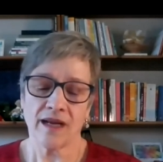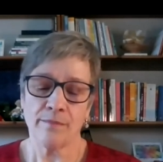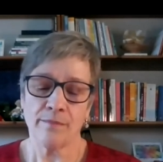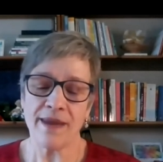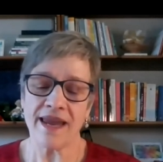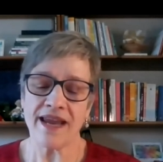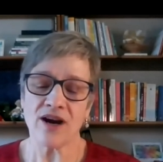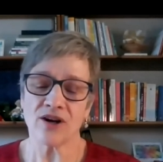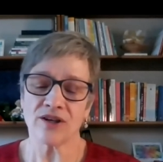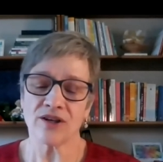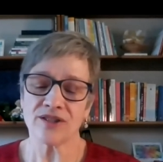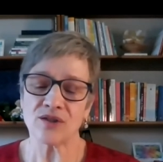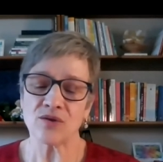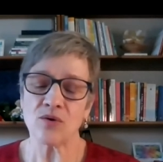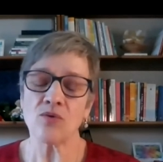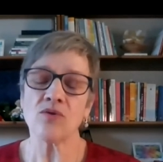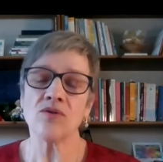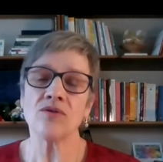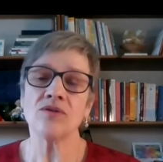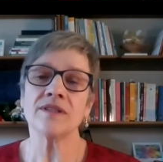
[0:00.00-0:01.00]
May our
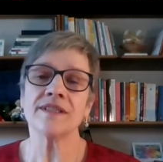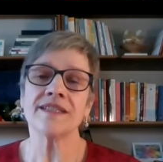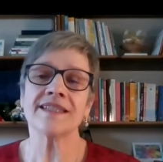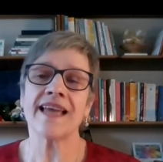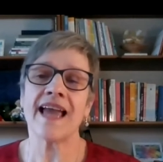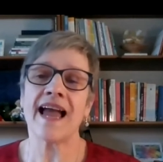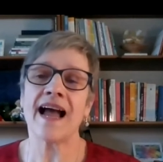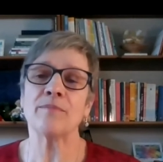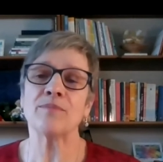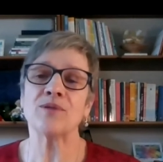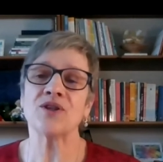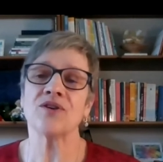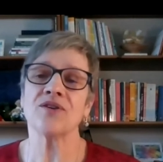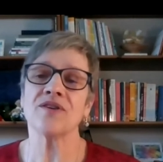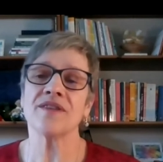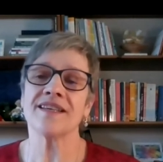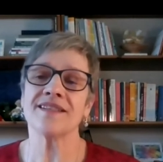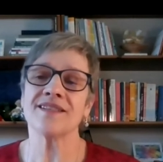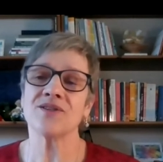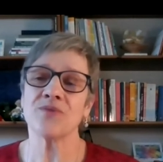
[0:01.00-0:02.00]
souls capture
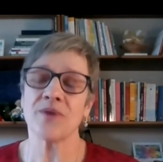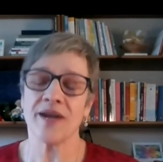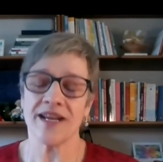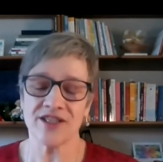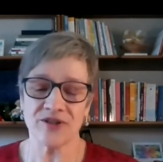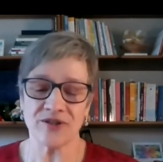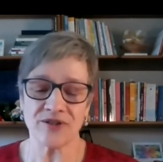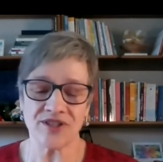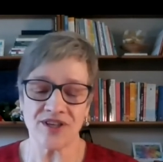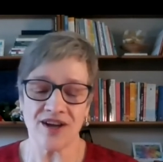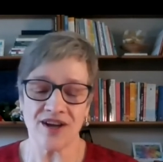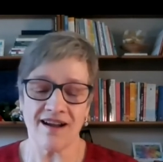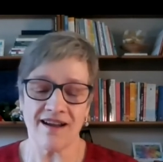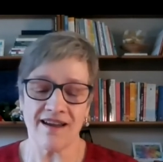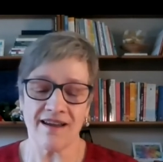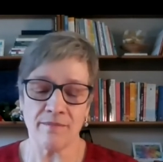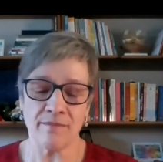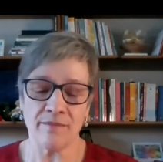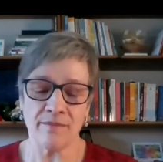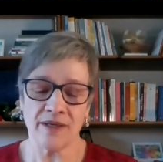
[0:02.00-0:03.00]
this treasured
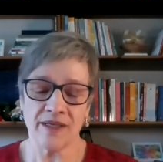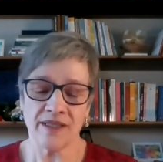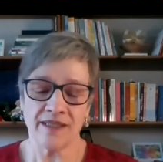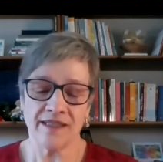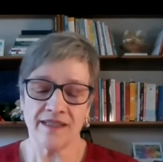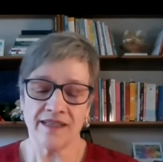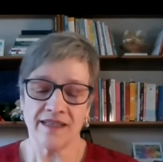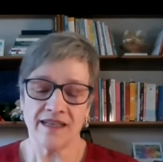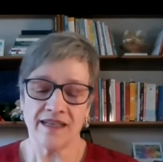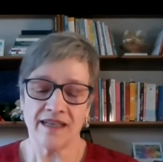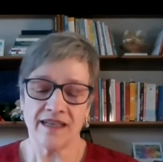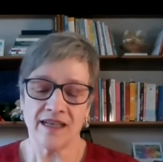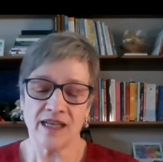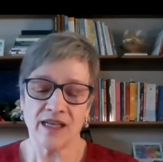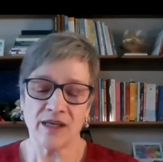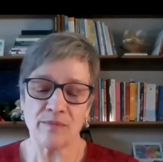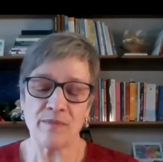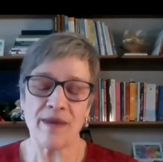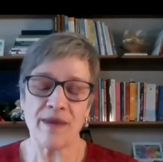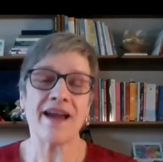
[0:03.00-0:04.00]
time.
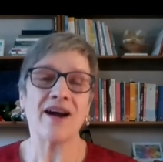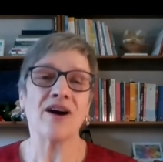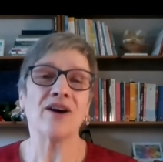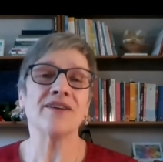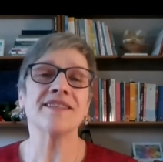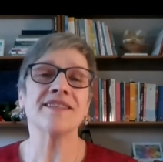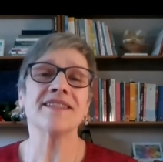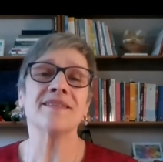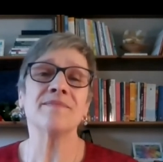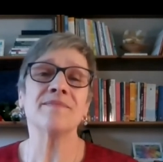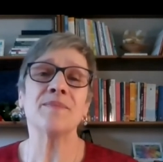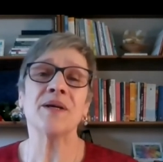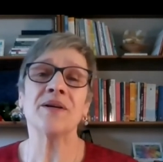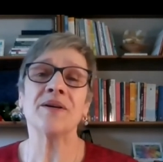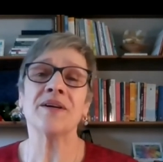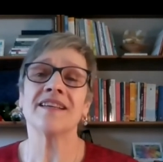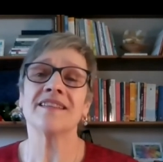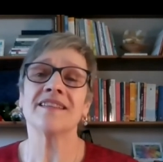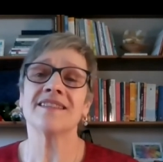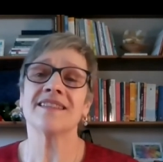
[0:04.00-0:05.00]
May our
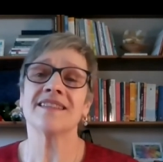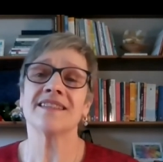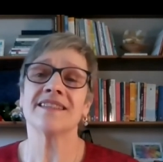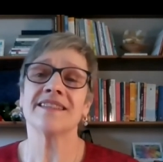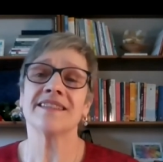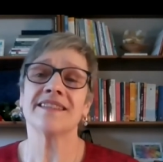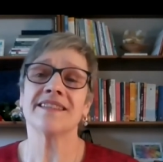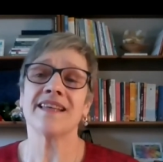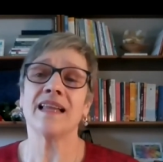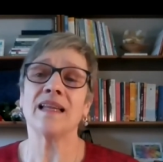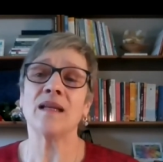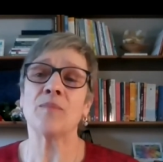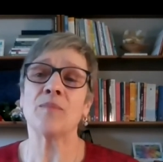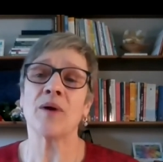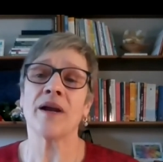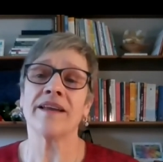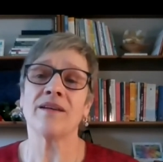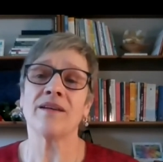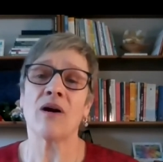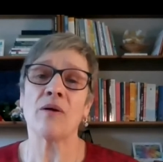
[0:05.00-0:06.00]
spirits
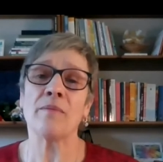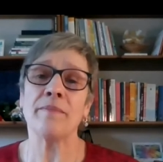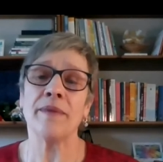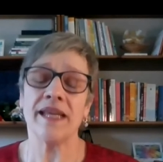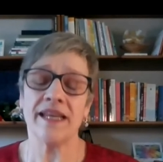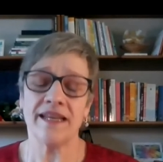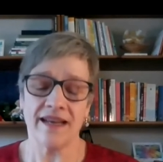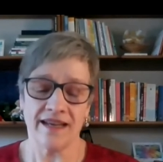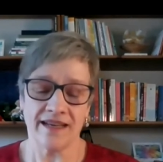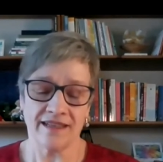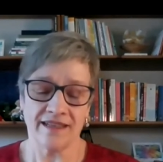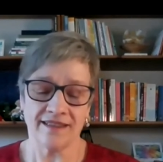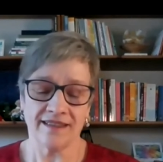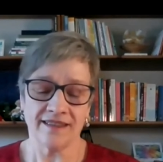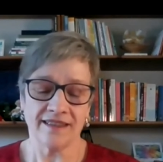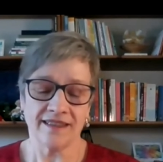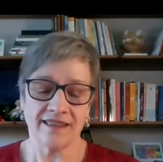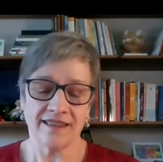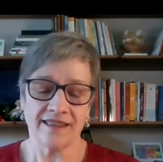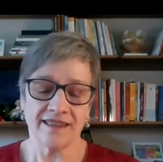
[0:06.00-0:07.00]
celebrate our meeting
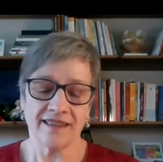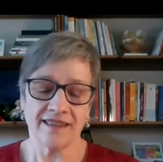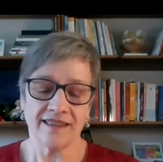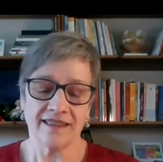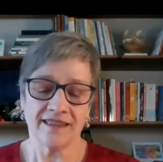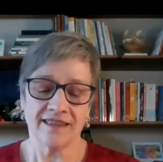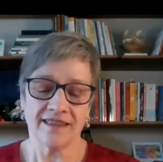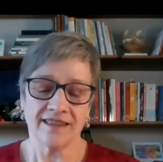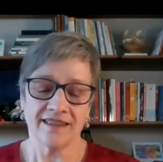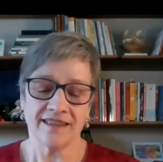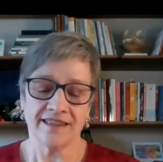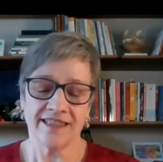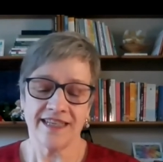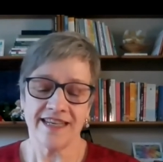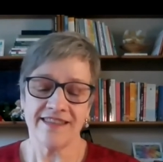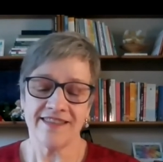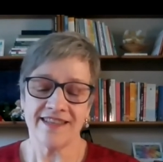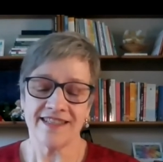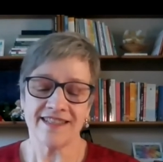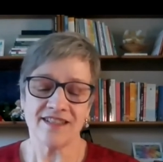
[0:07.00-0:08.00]

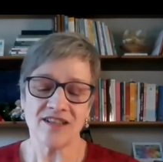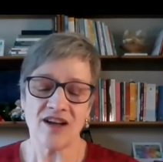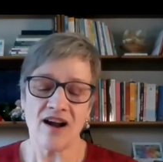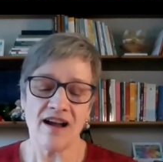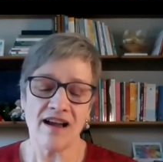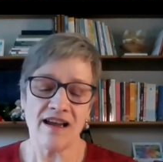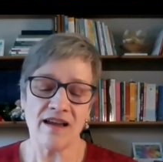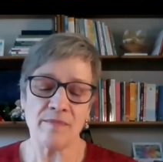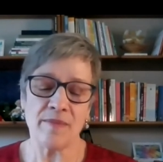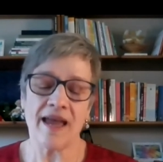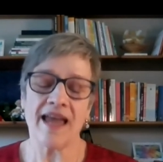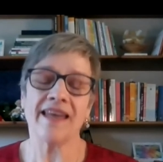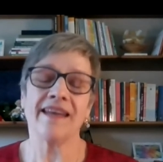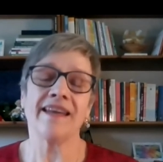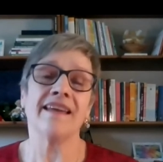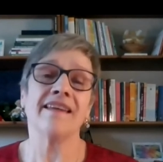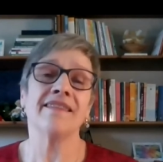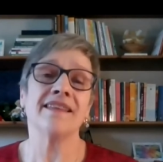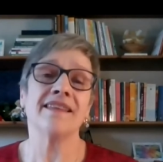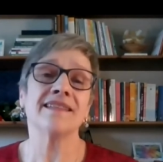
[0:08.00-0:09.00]
in this time and
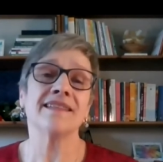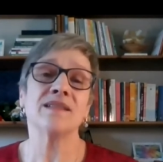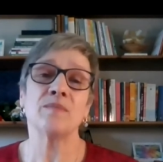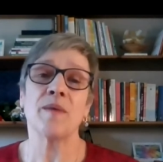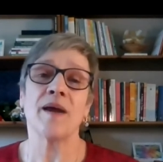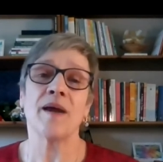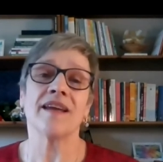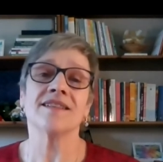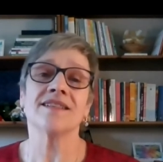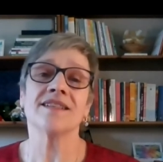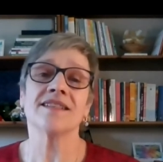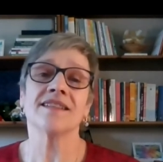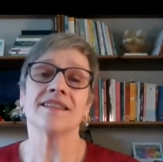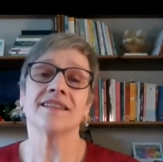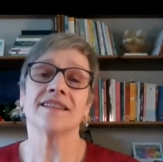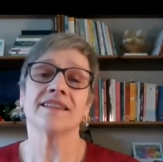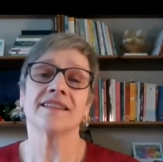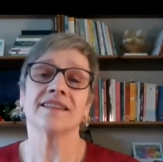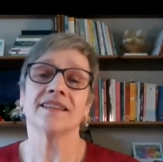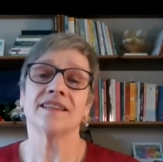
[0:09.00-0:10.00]
in this space,
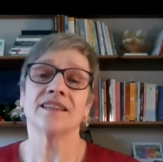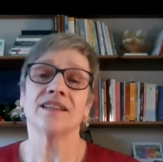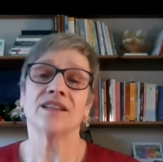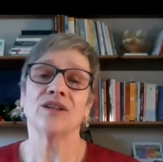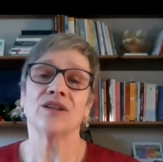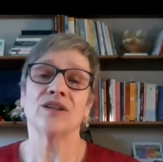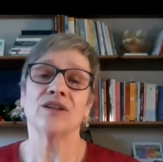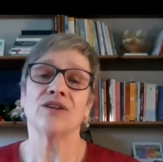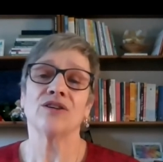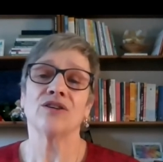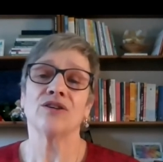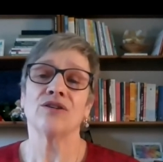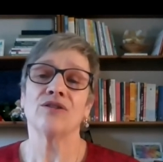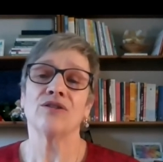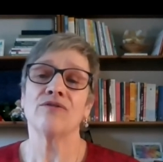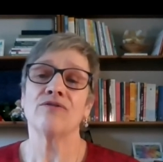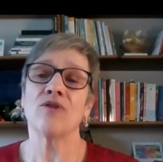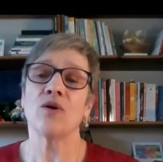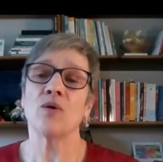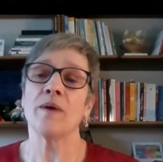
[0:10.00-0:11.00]

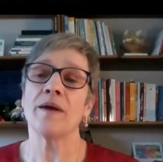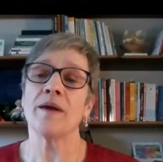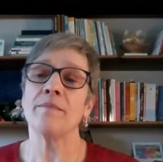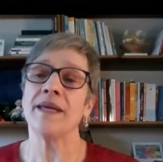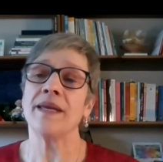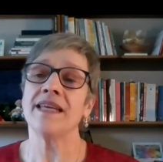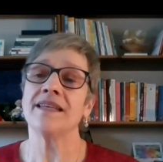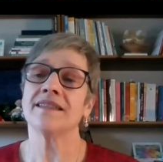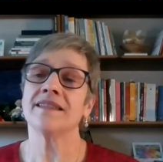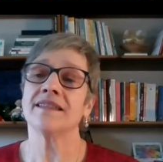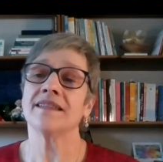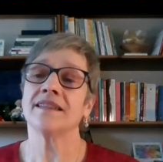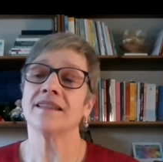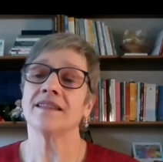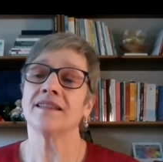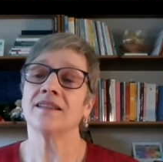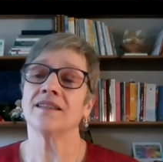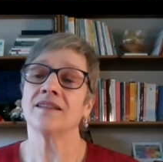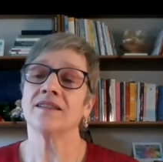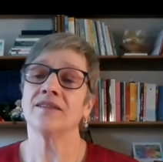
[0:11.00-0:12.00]
for we meet
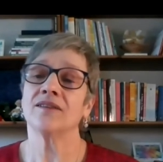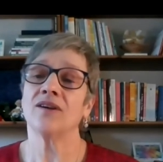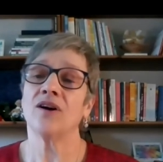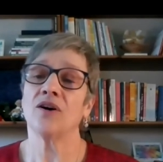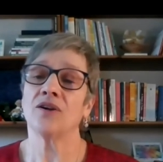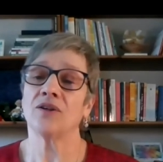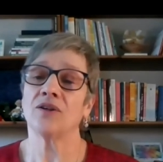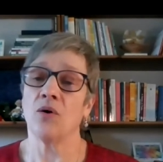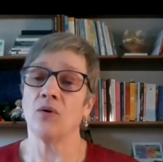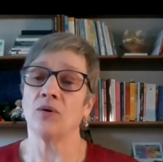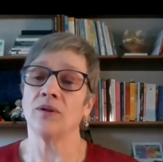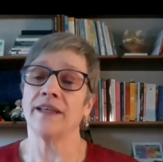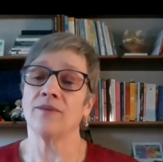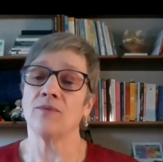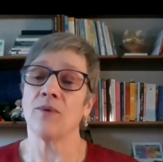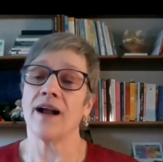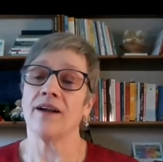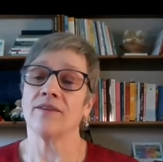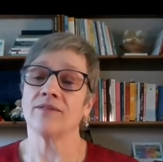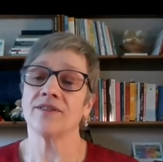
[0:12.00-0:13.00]
on holy
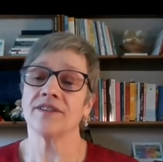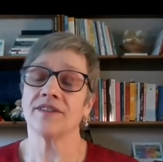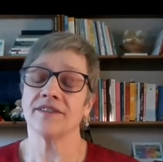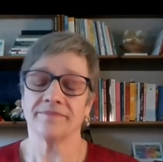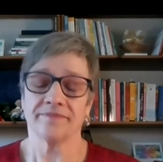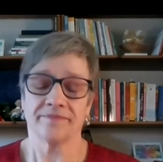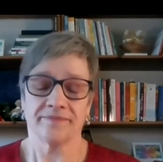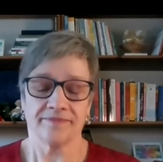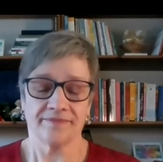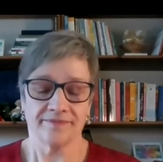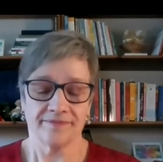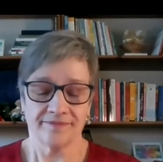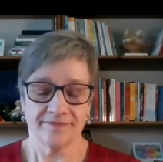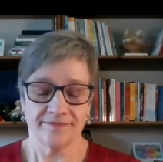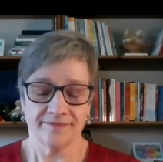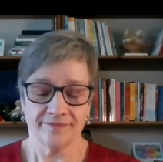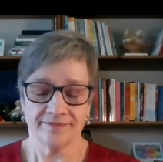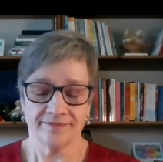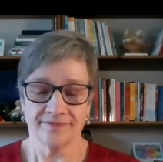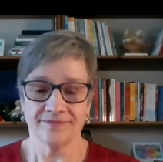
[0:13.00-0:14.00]
ground.
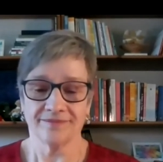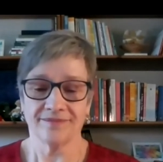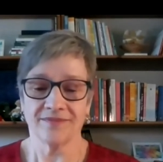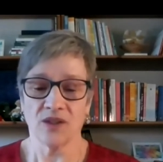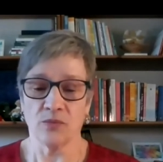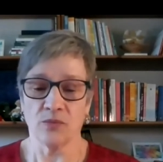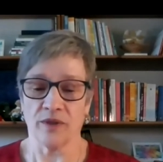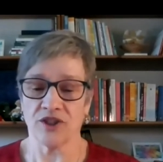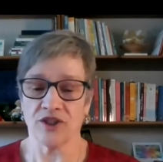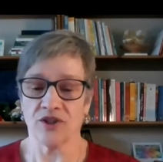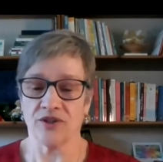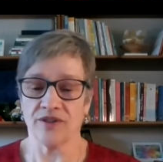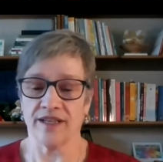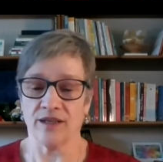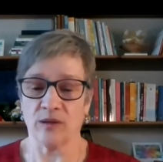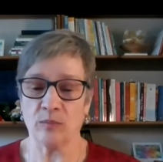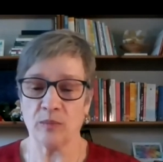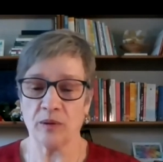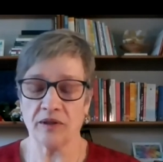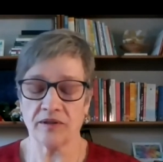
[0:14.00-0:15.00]
Richard
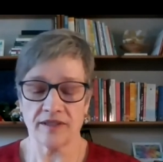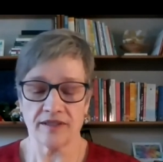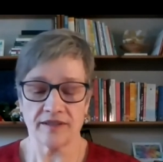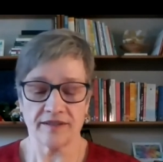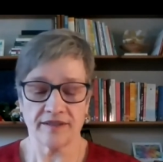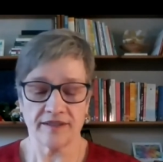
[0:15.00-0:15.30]
Gilbert.